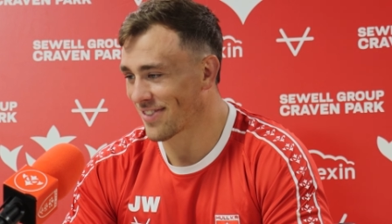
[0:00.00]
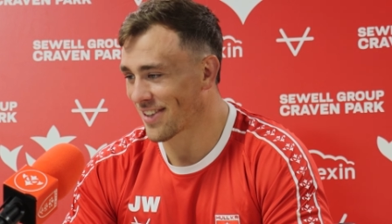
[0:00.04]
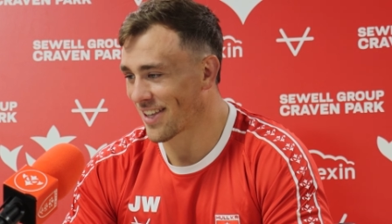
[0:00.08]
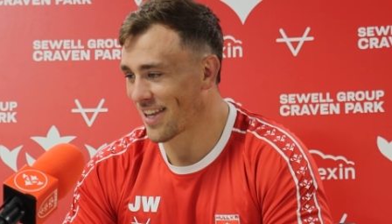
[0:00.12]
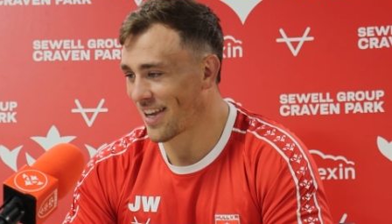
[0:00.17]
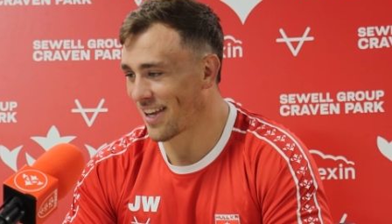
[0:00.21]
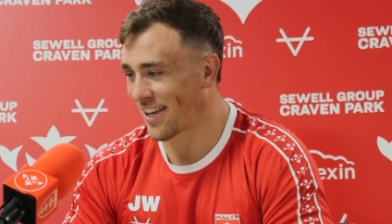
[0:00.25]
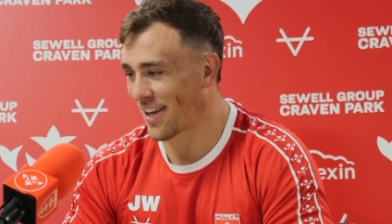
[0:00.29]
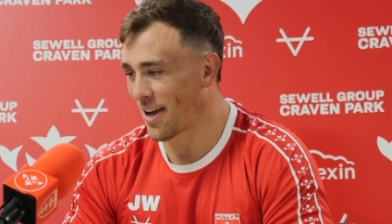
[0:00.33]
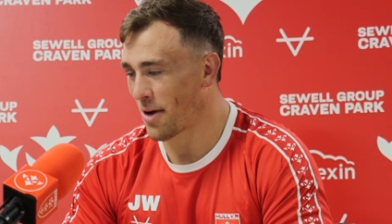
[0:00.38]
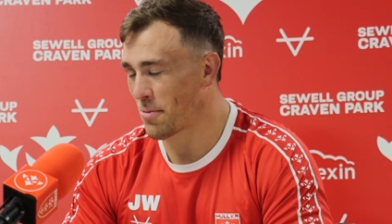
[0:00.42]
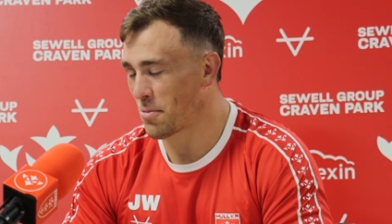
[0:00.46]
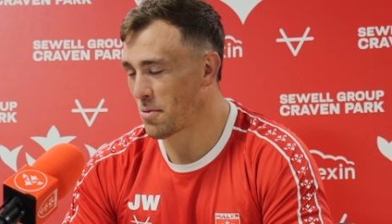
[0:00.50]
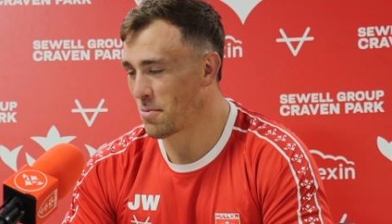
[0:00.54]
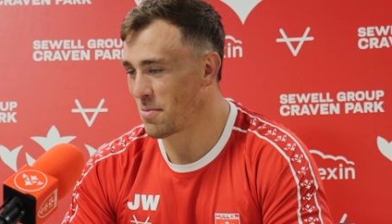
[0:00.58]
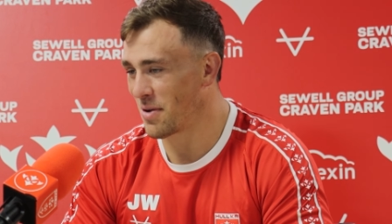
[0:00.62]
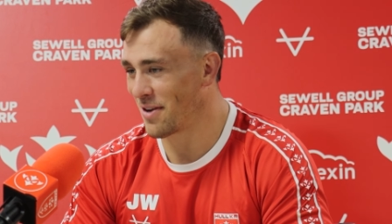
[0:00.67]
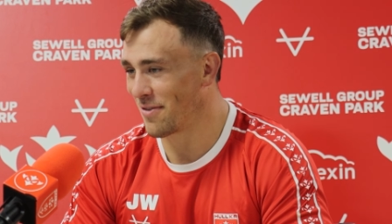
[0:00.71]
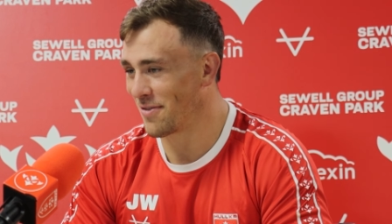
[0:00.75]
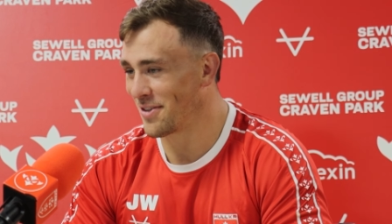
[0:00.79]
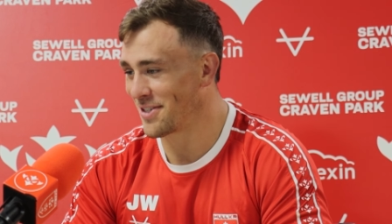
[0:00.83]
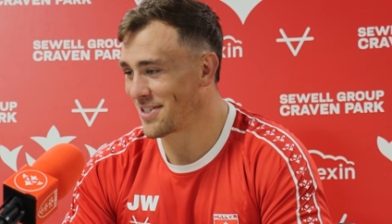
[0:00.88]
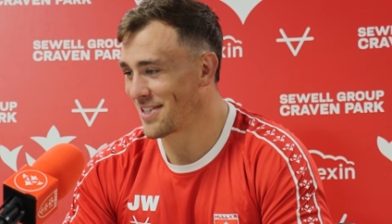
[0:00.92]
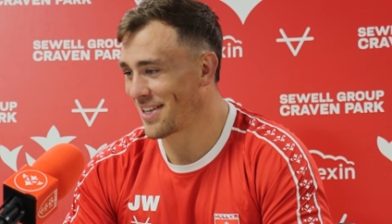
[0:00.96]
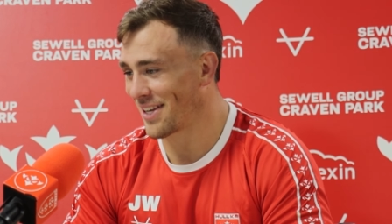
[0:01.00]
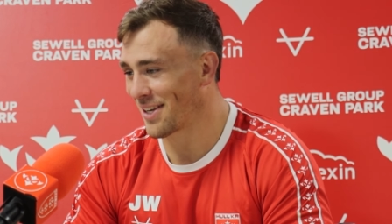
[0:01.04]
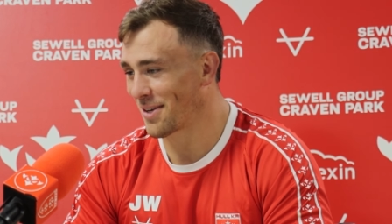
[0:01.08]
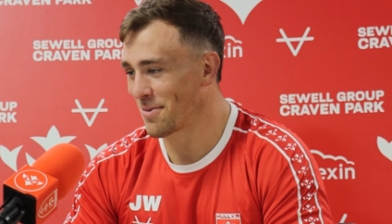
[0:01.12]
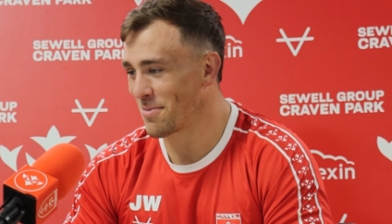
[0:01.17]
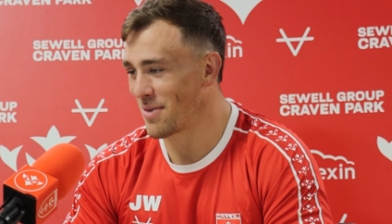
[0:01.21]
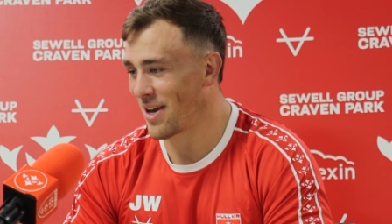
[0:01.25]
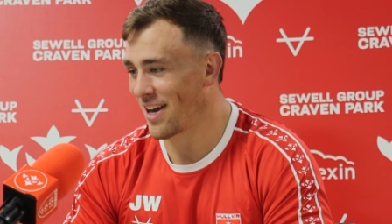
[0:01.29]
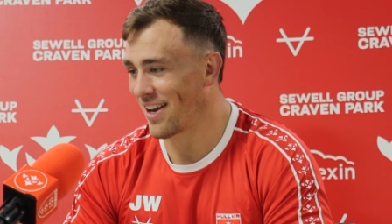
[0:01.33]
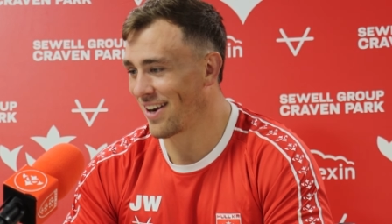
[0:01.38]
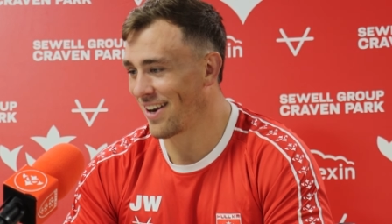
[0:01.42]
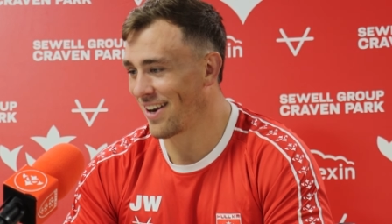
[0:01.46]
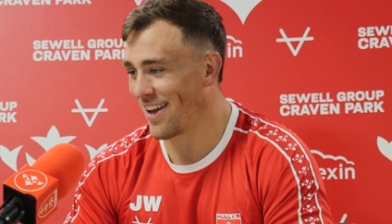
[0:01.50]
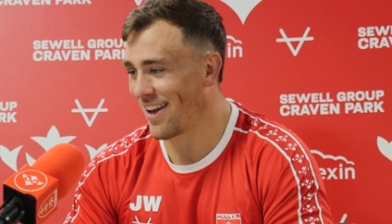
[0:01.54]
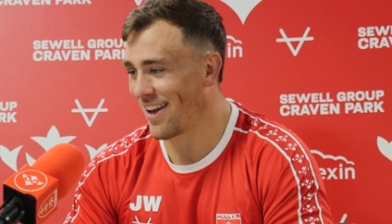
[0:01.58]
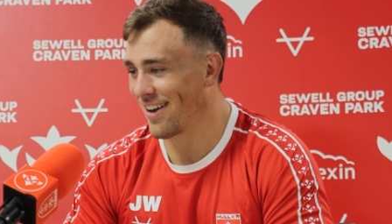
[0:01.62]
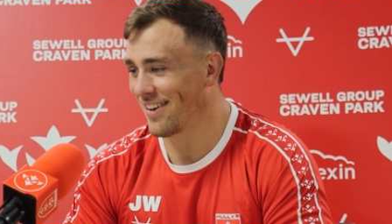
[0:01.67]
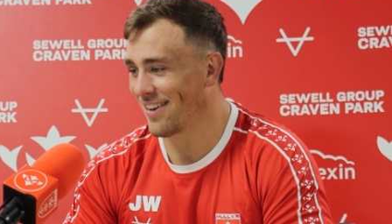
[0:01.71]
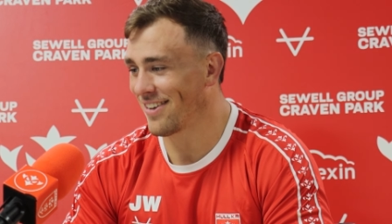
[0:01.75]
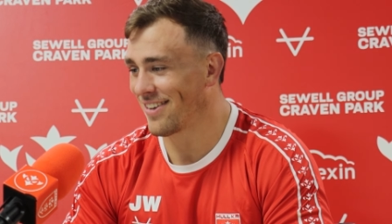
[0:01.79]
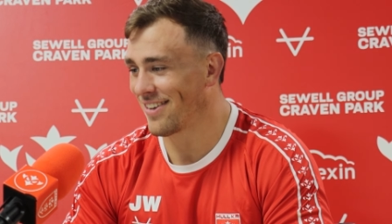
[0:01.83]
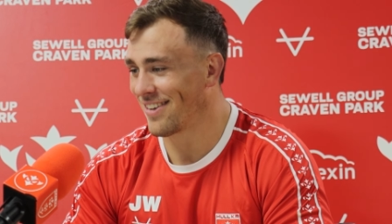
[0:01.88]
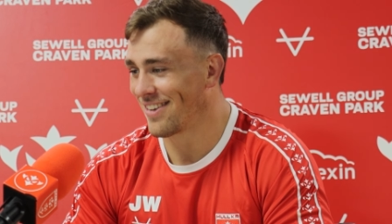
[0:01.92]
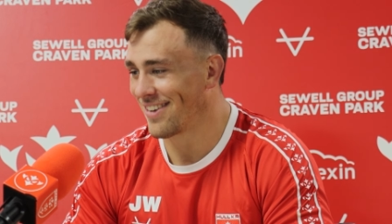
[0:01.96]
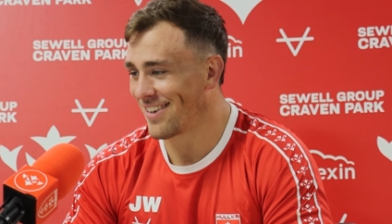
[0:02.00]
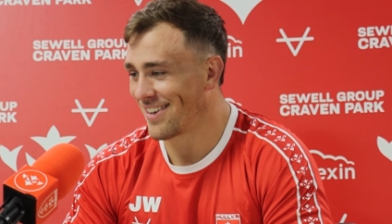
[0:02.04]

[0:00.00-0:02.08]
kick up a bit of a stink about now.